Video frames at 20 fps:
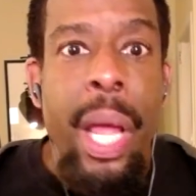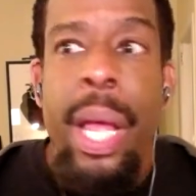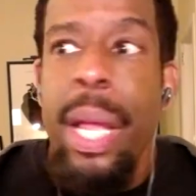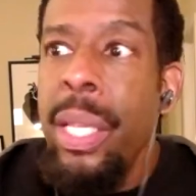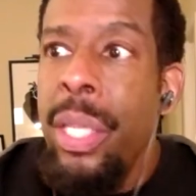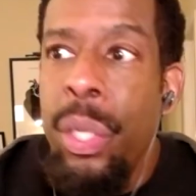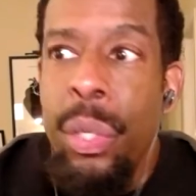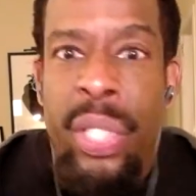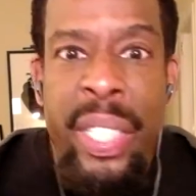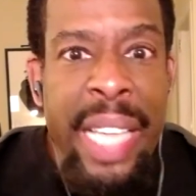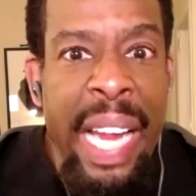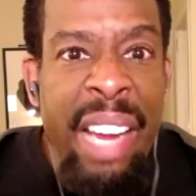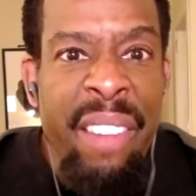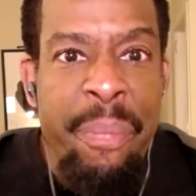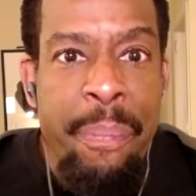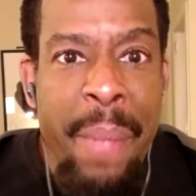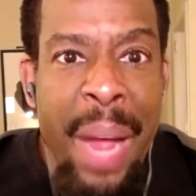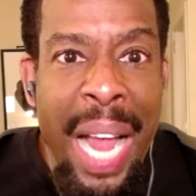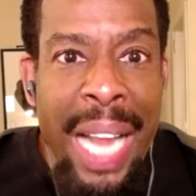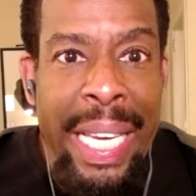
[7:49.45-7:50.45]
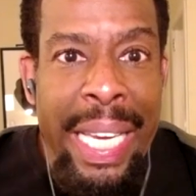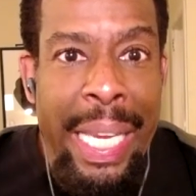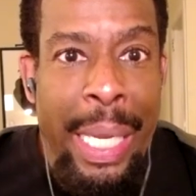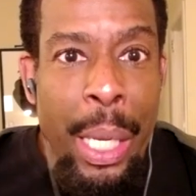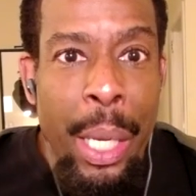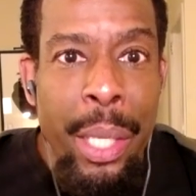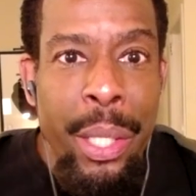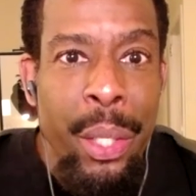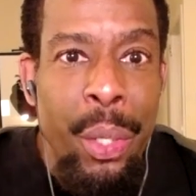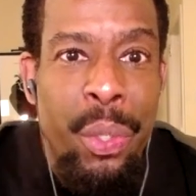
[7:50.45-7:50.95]
You save money.
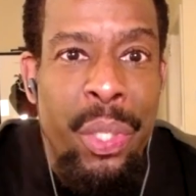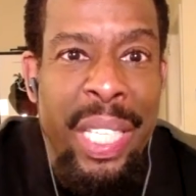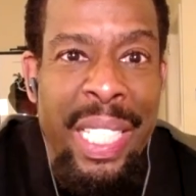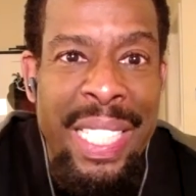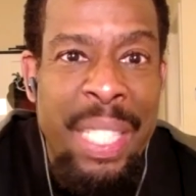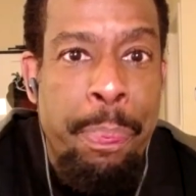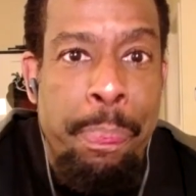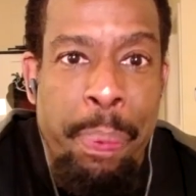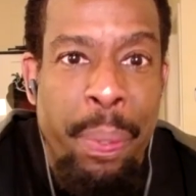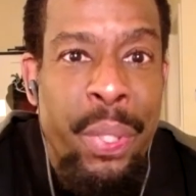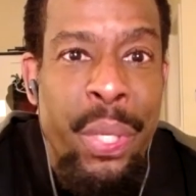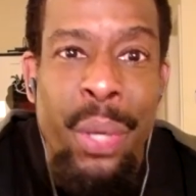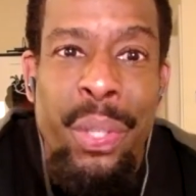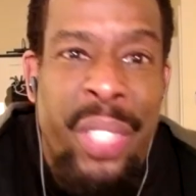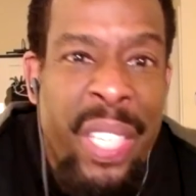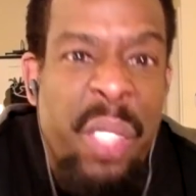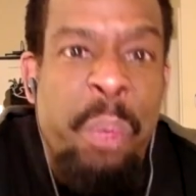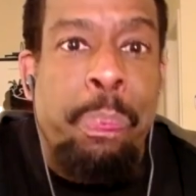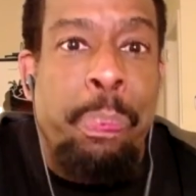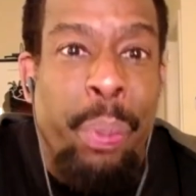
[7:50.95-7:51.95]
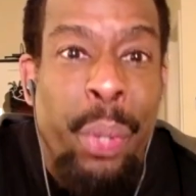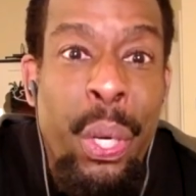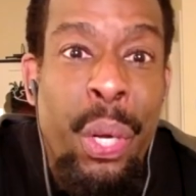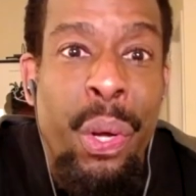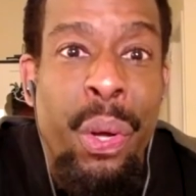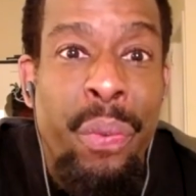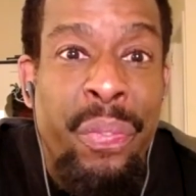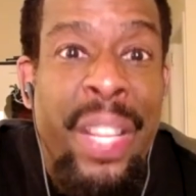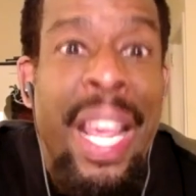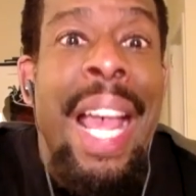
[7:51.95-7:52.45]
You just you just
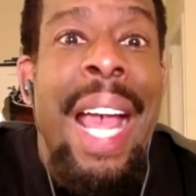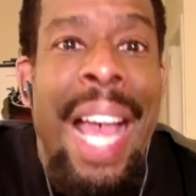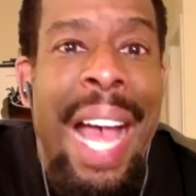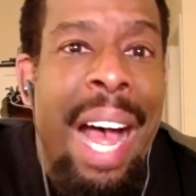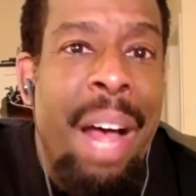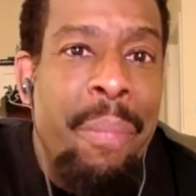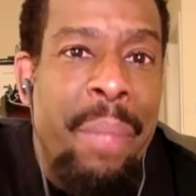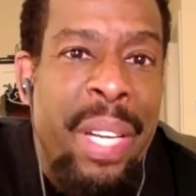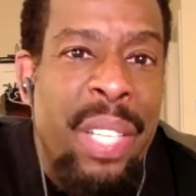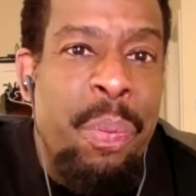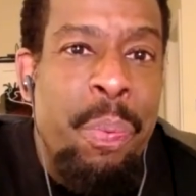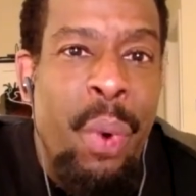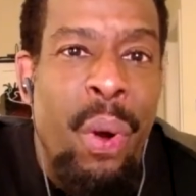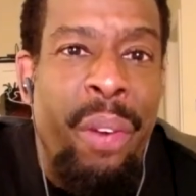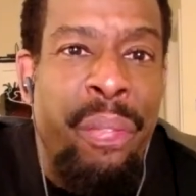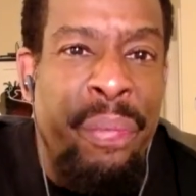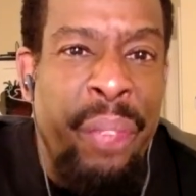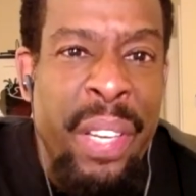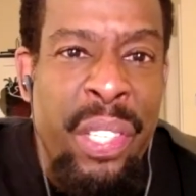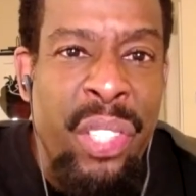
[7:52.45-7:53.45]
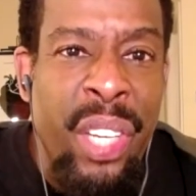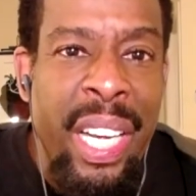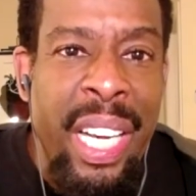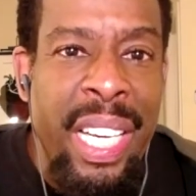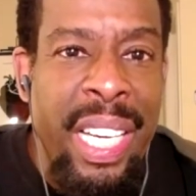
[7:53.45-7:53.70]
proved how much more efficient it